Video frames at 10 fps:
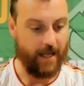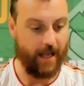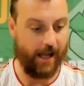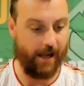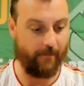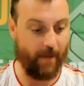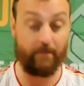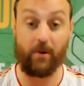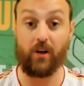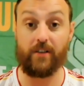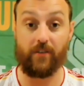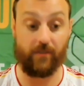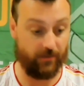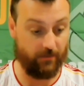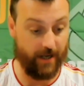And Boyd
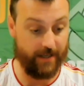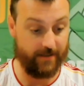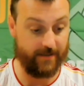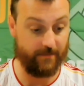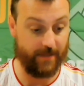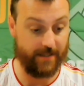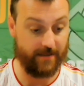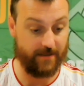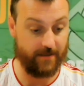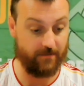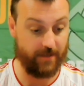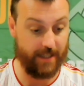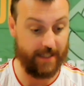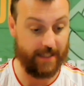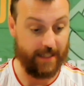took it away nicely, makes it
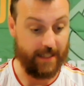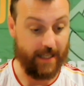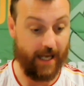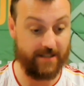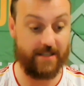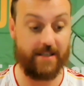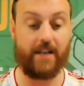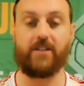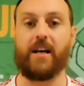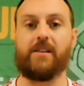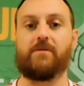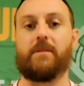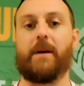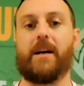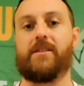2-0. As I said, Shells were
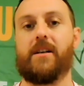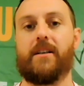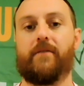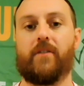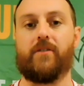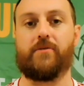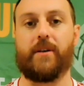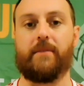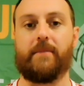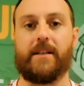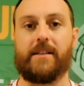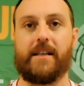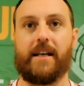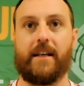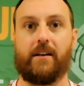the better side in the first 20
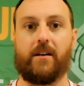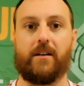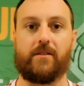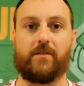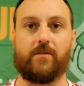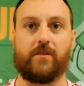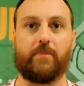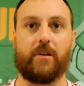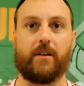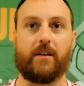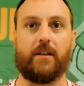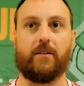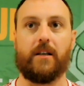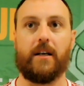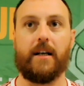minutes. And then Cotter scores a brilliant
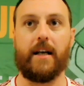goal.